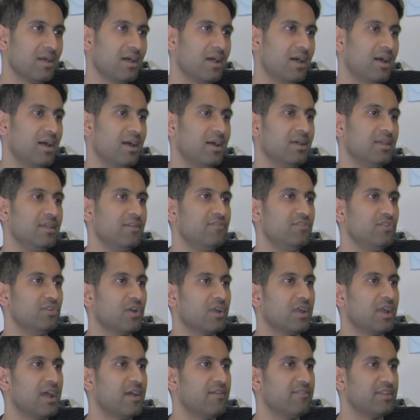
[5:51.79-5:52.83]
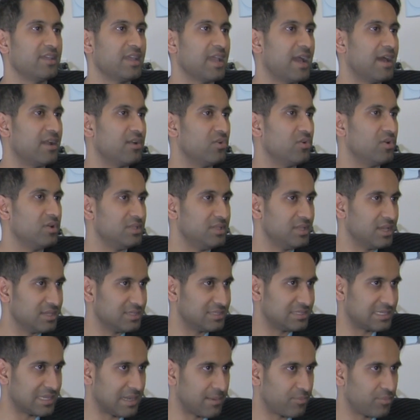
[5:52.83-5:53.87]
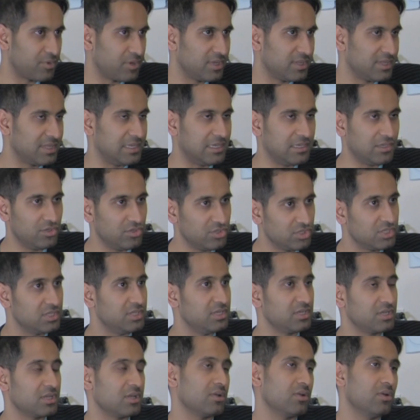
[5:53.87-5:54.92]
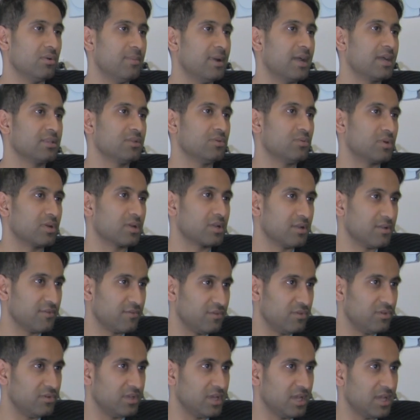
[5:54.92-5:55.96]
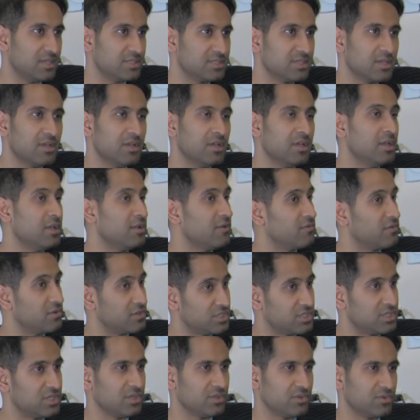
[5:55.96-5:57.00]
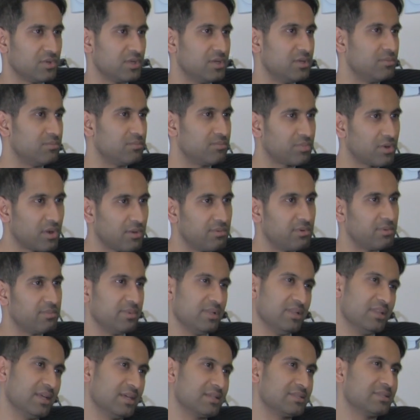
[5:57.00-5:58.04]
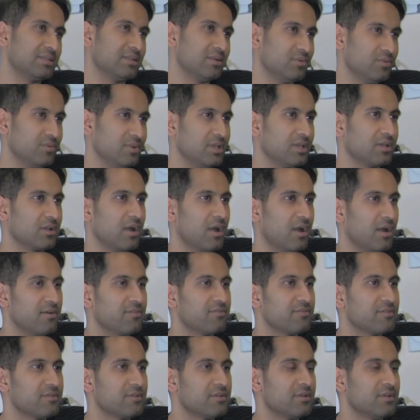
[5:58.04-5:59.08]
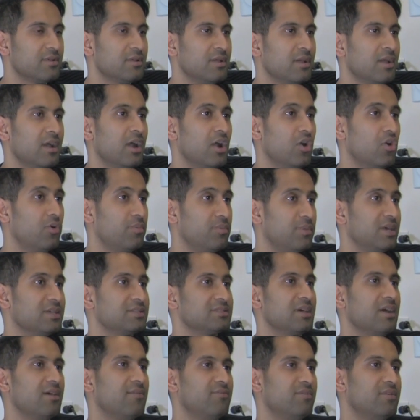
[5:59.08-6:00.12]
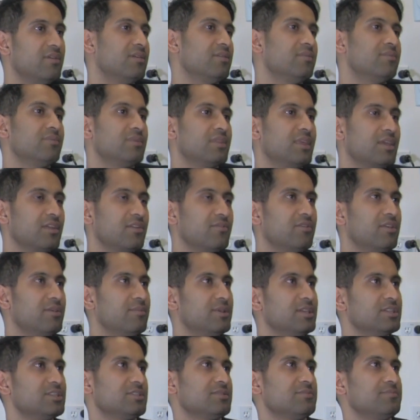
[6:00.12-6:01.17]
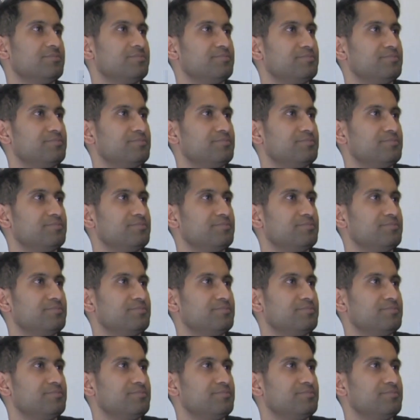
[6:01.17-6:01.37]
If you are having adenoid done separately, usually you can go back to work in a few days. For children, probably less than a week off. I hope that's helpful. Thank you very much.